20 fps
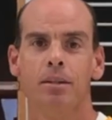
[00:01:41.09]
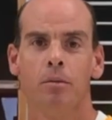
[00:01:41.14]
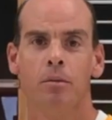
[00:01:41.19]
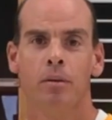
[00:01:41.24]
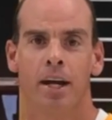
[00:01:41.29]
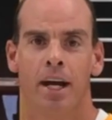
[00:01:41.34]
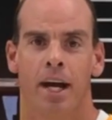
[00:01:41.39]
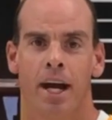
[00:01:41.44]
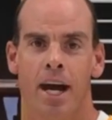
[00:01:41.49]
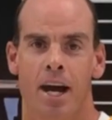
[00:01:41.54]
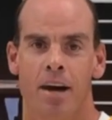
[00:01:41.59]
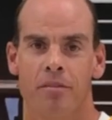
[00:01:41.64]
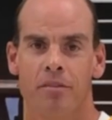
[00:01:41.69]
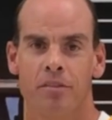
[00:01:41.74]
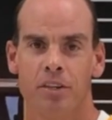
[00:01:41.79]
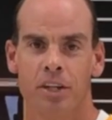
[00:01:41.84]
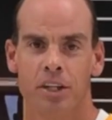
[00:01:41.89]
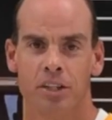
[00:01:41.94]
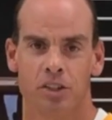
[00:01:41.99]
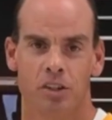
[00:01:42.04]
We have
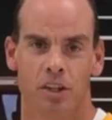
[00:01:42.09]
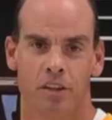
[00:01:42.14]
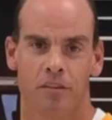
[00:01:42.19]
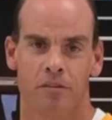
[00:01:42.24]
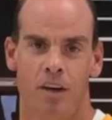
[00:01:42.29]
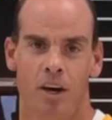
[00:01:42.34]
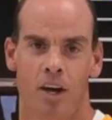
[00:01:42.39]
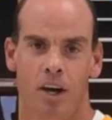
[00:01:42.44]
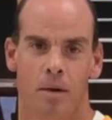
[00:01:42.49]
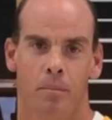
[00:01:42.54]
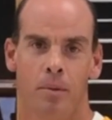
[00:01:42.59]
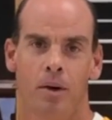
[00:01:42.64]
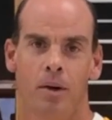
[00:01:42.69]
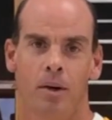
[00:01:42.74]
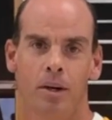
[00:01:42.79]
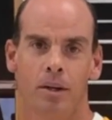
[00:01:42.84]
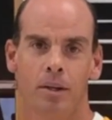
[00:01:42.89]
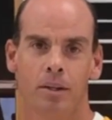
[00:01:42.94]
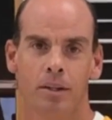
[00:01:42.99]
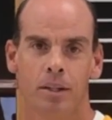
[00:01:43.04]
district
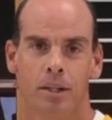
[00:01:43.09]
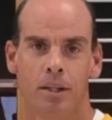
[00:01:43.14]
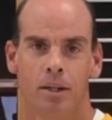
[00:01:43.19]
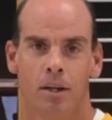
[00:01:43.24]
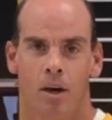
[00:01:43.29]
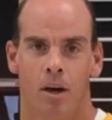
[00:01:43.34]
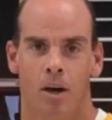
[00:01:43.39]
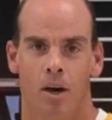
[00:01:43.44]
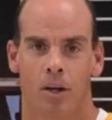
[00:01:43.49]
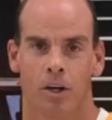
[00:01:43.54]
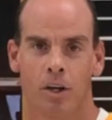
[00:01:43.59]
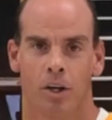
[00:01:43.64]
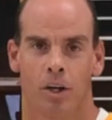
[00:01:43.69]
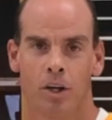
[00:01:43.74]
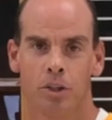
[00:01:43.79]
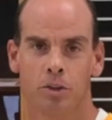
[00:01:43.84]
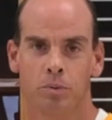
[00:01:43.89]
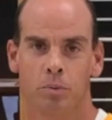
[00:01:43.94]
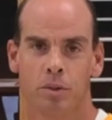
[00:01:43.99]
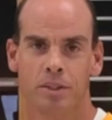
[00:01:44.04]
volleyball. Our
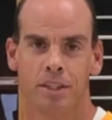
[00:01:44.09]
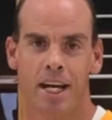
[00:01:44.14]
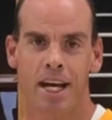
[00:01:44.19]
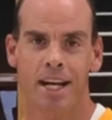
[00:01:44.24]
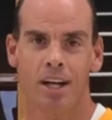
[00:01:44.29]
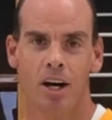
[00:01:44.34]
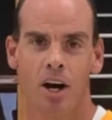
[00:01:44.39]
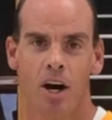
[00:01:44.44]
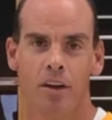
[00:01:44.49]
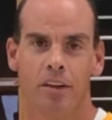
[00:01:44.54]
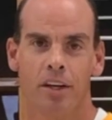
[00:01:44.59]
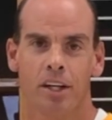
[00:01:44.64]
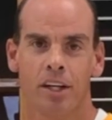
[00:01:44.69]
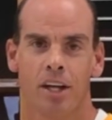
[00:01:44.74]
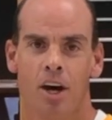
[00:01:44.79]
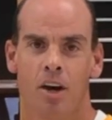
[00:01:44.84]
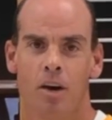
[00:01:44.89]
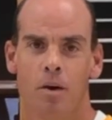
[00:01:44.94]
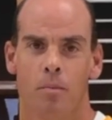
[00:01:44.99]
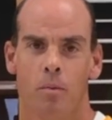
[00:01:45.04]
girls will take on the
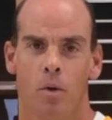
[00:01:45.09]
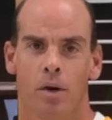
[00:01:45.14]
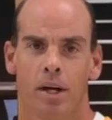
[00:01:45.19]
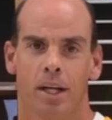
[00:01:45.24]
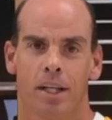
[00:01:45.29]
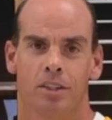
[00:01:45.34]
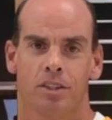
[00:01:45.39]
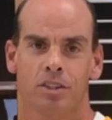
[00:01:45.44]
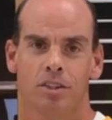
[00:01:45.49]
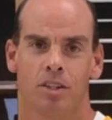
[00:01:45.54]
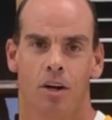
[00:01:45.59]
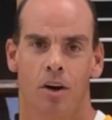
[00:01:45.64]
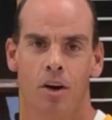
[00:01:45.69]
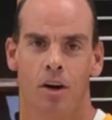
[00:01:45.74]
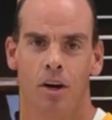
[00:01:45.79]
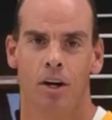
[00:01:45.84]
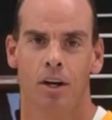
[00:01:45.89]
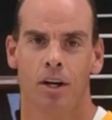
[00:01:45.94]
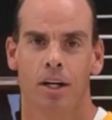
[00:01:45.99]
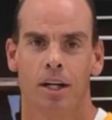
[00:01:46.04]
Cutter Morning
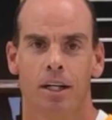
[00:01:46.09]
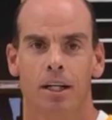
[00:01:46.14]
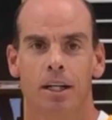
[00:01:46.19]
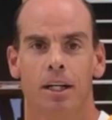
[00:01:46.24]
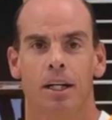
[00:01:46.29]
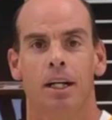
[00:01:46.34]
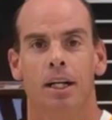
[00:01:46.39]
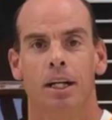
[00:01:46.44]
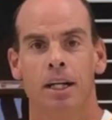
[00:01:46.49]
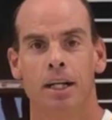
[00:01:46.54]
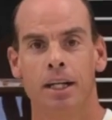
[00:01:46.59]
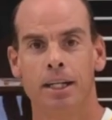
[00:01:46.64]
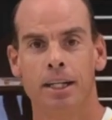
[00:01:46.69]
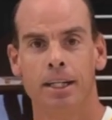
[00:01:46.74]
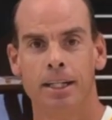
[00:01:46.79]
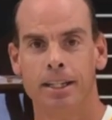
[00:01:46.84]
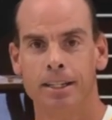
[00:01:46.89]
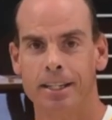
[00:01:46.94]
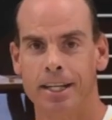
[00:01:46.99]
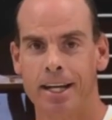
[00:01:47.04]
Star
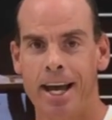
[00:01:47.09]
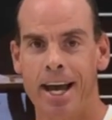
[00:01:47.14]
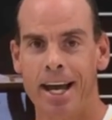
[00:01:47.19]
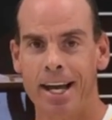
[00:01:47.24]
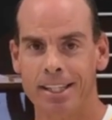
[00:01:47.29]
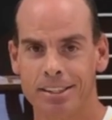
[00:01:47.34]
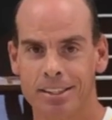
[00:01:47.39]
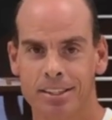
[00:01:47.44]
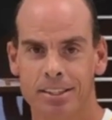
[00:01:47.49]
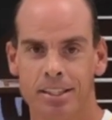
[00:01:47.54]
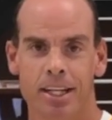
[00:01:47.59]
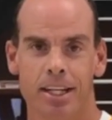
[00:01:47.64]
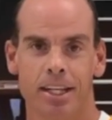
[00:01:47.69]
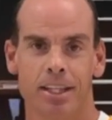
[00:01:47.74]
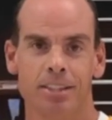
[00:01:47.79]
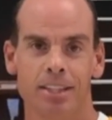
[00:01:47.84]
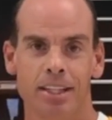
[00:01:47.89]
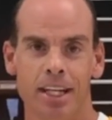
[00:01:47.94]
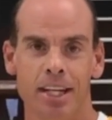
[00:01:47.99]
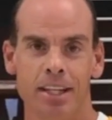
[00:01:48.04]
uh, at
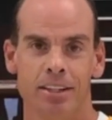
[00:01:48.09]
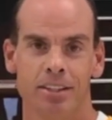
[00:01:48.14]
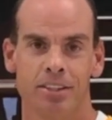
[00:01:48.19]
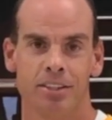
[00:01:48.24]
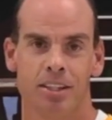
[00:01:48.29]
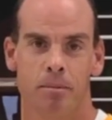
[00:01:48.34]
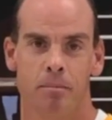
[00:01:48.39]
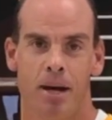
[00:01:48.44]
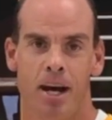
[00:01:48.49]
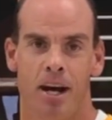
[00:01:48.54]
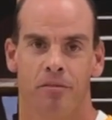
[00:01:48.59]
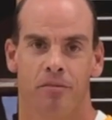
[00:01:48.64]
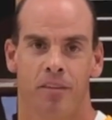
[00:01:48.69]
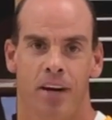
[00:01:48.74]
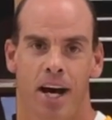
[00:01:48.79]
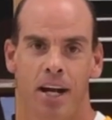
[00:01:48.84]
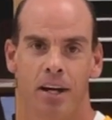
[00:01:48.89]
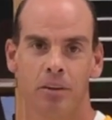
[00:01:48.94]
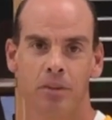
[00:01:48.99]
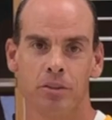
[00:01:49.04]
6 in the
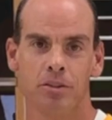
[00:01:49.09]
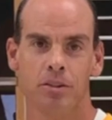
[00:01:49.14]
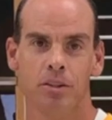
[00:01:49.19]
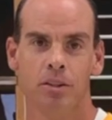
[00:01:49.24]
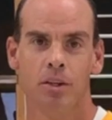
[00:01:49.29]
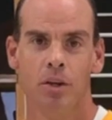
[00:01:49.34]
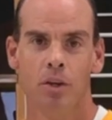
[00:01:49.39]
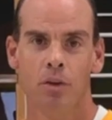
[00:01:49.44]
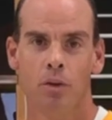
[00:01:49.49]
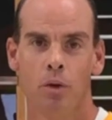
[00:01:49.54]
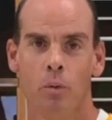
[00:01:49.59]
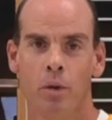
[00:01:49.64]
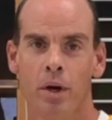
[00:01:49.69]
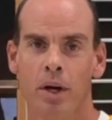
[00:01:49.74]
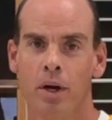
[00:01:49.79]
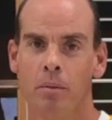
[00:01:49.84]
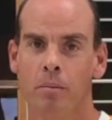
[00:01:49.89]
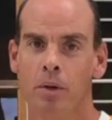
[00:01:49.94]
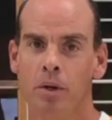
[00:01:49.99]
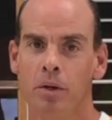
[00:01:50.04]
semifinals. The
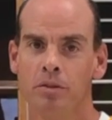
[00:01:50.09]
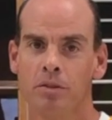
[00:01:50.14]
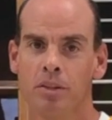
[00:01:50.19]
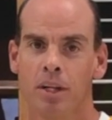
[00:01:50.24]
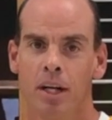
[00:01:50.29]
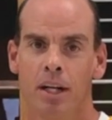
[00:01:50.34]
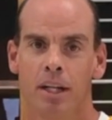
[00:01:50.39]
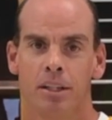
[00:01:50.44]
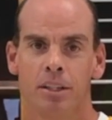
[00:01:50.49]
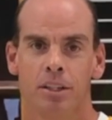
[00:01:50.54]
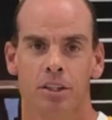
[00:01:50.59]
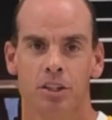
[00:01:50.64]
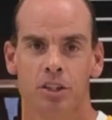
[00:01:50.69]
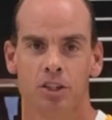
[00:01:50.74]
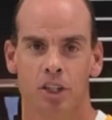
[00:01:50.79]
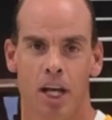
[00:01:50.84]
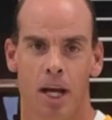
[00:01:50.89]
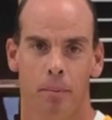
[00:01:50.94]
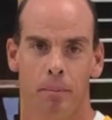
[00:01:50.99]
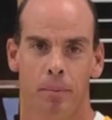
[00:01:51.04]
winner moves on to the
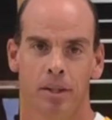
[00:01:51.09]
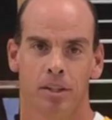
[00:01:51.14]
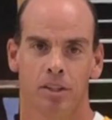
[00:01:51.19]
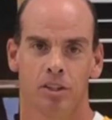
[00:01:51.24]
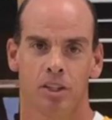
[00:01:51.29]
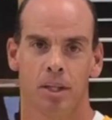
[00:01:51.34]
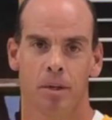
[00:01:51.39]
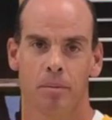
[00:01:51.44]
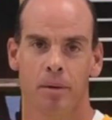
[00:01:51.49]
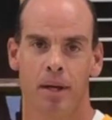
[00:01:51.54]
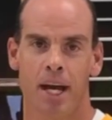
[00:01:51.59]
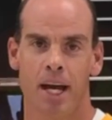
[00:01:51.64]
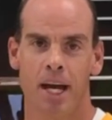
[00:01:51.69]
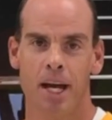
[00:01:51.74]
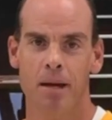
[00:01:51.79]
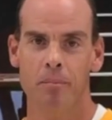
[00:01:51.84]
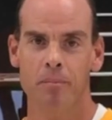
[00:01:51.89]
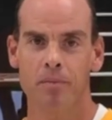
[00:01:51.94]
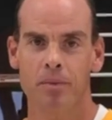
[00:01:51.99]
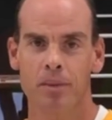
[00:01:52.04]
championship
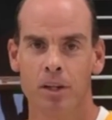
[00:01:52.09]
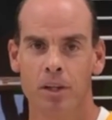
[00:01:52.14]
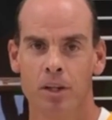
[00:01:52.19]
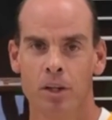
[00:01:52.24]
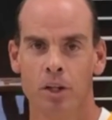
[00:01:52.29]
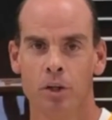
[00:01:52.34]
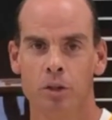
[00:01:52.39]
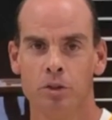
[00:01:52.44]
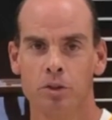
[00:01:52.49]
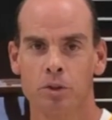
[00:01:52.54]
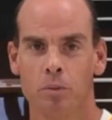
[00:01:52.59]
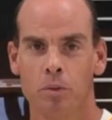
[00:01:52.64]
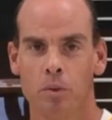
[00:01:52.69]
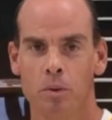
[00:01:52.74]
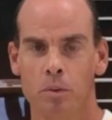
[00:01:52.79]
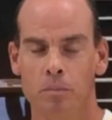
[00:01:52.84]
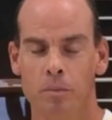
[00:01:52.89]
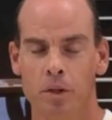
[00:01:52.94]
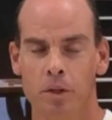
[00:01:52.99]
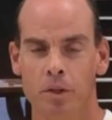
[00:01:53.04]
game. The loser
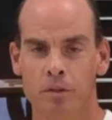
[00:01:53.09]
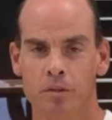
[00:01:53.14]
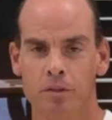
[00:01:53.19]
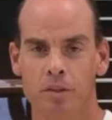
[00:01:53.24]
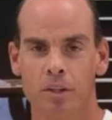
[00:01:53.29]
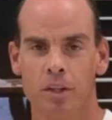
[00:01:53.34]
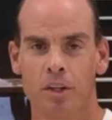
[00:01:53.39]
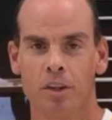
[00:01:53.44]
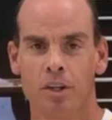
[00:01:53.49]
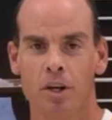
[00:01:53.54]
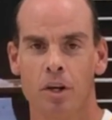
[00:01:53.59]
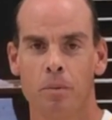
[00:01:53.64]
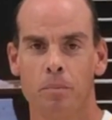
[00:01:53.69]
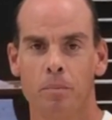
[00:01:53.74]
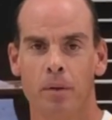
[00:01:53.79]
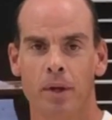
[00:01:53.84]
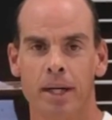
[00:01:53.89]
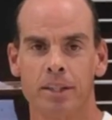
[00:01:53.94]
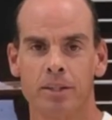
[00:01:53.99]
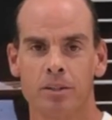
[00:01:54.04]
will move to the third
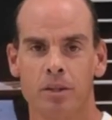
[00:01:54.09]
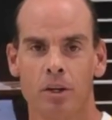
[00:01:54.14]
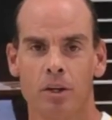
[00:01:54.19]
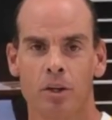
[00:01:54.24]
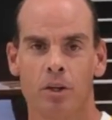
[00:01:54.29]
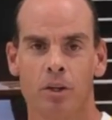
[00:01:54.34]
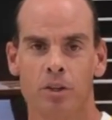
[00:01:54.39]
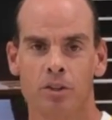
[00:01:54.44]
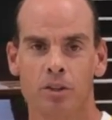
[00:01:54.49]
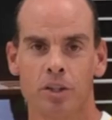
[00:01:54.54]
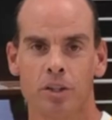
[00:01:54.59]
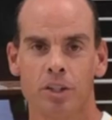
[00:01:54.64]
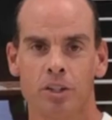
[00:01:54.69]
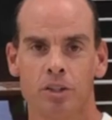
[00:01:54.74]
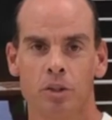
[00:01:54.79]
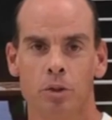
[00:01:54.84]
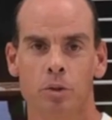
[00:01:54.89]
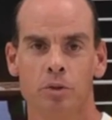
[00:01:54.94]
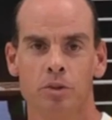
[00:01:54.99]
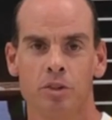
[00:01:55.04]
place. Our girls are the
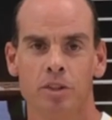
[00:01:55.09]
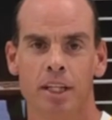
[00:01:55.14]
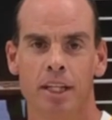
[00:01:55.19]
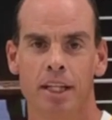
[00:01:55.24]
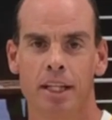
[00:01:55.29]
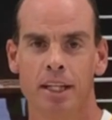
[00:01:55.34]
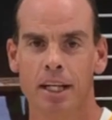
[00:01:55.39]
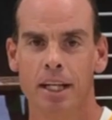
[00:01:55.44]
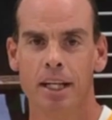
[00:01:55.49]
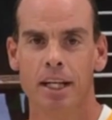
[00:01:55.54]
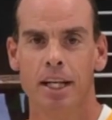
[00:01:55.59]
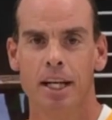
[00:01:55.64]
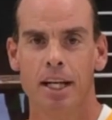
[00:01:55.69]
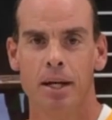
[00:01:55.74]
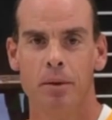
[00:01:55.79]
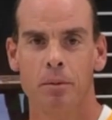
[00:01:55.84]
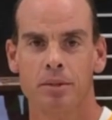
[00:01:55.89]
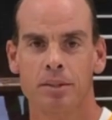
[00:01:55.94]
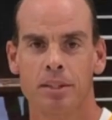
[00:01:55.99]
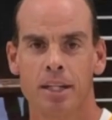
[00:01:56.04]
two seed
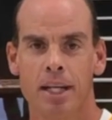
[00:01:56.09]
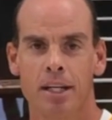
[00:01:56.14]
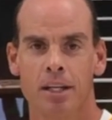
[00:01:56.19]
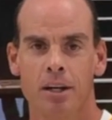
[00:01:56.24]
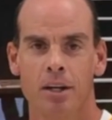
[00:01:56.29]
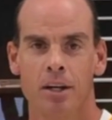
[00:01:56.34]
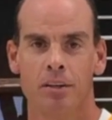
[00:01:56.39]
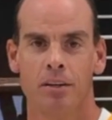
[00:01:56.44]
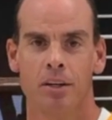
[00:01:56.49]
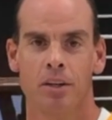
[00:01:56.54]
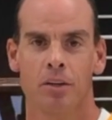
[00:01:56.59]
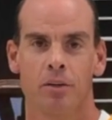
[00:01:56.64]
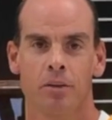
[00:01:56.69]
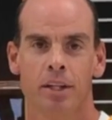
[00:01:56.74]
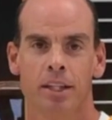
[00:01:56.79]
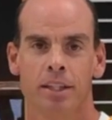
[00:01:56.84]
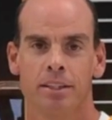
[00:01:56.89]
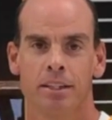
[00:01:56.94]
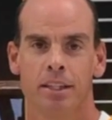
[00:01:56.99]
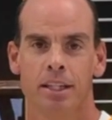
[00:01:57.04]
and will take on the
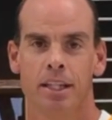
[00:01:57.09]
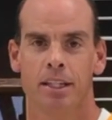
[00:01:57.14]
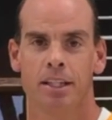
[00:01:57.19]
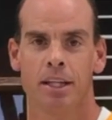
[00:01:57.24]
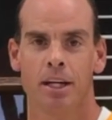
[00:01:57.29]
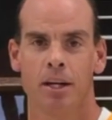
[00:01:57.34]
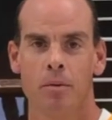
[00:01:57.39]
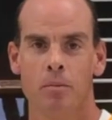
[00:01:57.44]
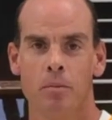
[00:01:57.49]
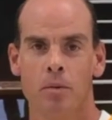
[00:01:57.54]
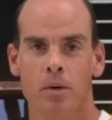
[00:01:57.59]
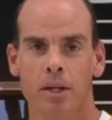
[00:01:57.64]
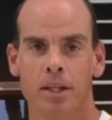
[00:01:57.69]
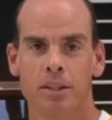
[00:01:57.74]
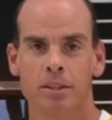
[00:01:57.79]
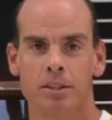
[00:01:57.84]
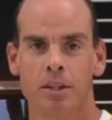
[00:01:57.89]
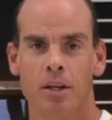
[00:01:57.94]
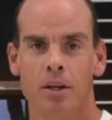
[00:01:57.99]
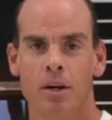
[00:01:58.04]
three seed Cutter Morning
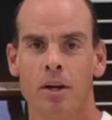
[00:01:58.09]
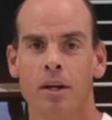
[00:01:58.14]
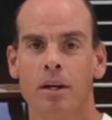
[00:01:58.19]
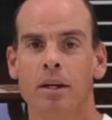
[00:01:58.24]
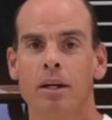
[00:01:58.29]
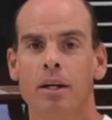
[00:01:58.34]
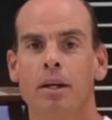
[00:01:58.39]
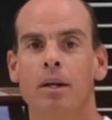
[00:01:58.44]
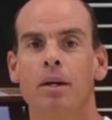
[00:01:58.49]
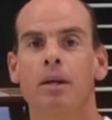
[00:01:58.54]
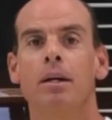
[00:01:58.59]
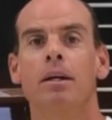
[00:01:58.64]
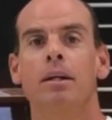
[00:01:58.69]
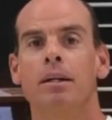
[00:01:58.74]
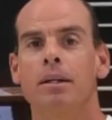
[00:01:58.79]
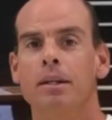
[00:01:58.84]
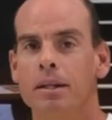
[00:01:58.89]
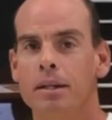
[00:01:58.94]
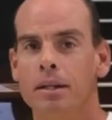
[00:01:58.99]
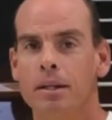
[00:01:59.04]
Star.
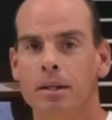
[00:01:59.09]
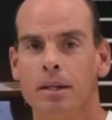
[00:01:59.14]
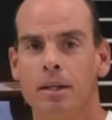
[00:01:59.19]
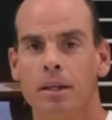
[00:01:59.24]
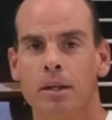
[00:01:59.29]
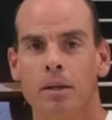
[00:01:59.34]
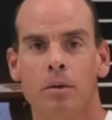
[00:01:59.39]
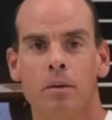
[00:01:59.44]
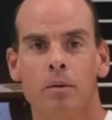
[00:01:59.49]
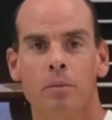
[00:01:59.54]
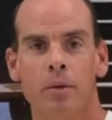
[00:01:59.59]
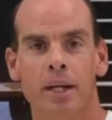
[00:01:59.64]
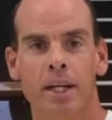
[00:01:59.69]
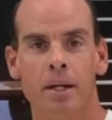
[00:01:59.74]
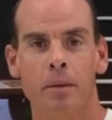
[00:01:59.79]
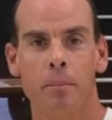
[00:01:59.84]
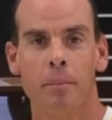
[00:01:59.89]
We need to